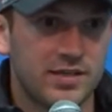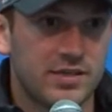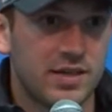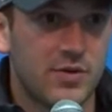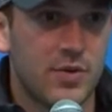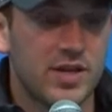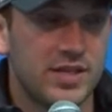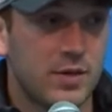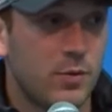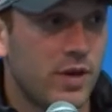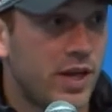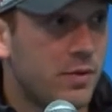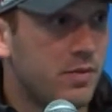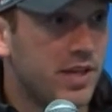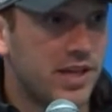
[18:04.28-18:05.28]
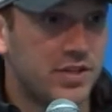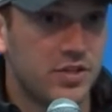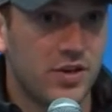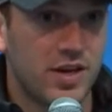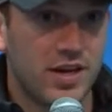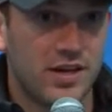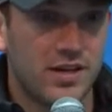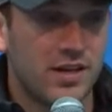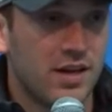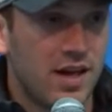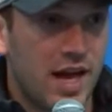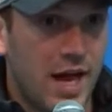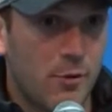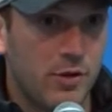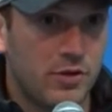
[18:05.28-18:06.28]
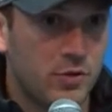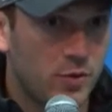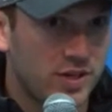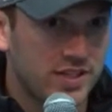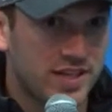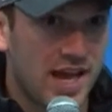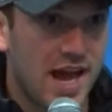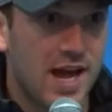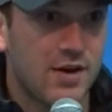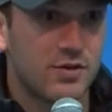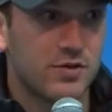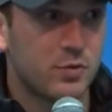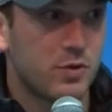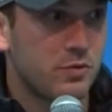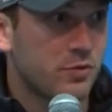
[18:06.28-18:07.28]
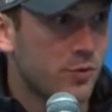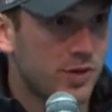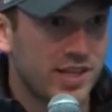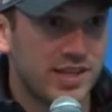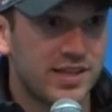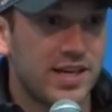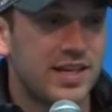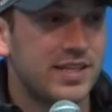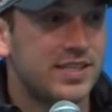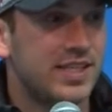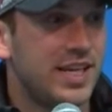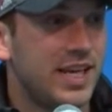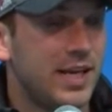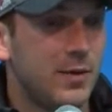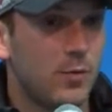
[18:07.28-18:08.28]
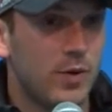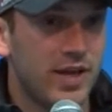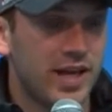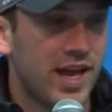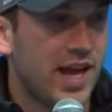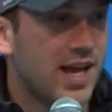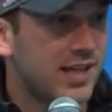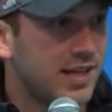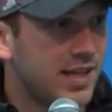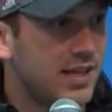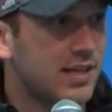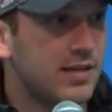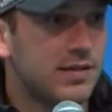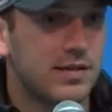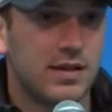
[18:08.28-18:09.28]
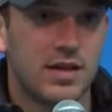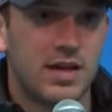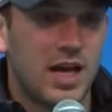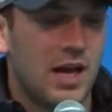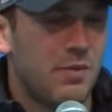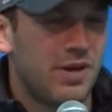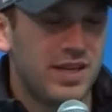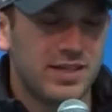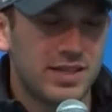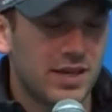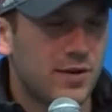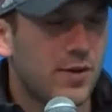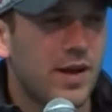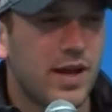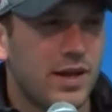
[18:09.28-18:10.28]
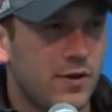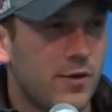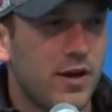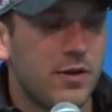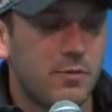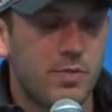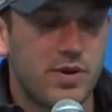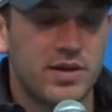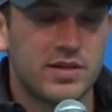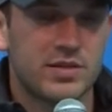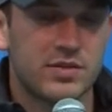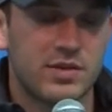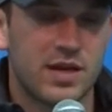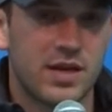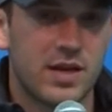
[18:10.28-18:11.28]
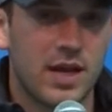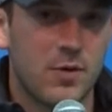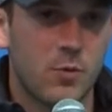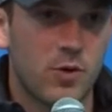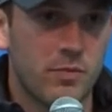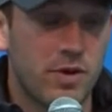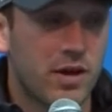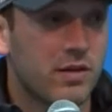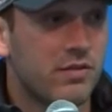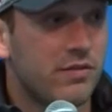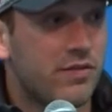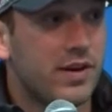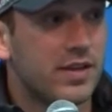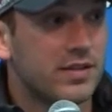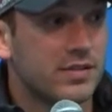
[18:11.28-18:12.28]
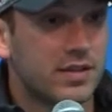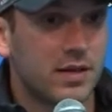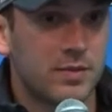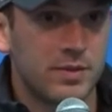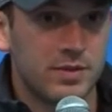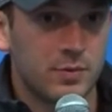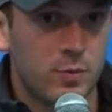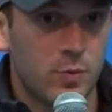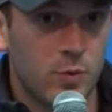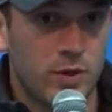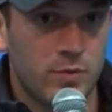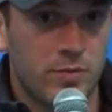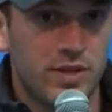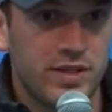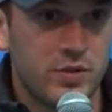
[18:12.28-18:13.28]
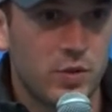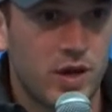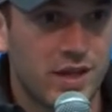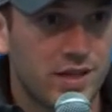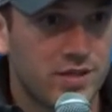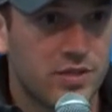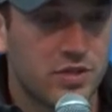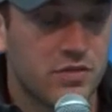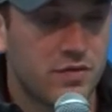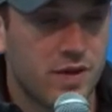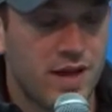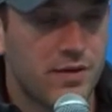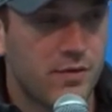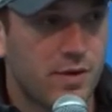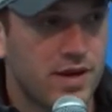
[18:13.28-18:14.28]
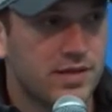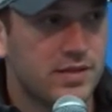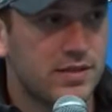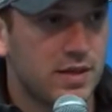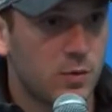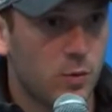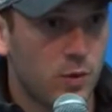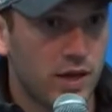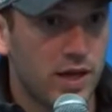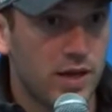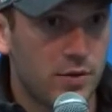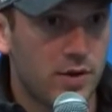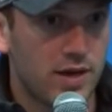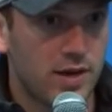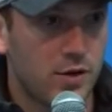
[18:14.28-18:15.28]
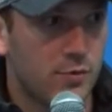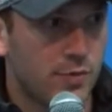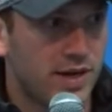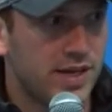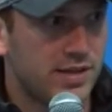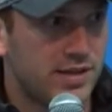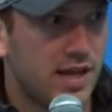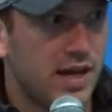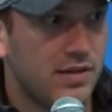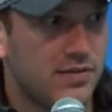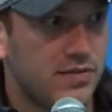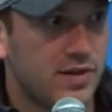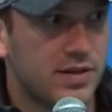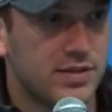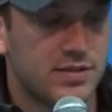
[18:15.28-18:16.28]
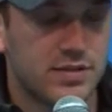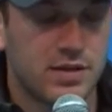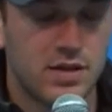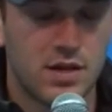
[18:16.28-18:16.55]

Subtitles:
started racing with him in Daytona, I went to his house with the entire team. We had dinner. I mean, he's a great, great person, and we become friends. I mean, we've been together just 5 races, and we are right now very tight friends.